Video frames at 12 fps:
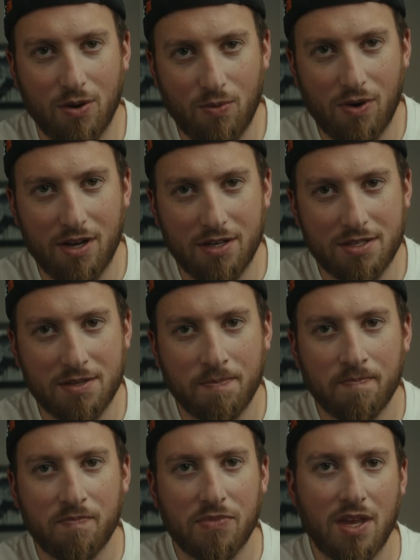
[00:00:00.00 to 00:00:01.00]
it was.
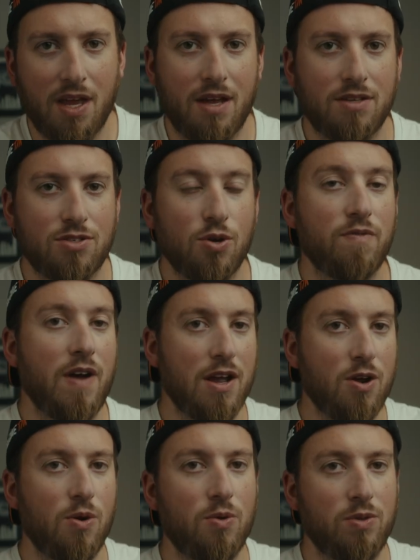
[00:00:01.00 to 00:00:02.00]
And so if I go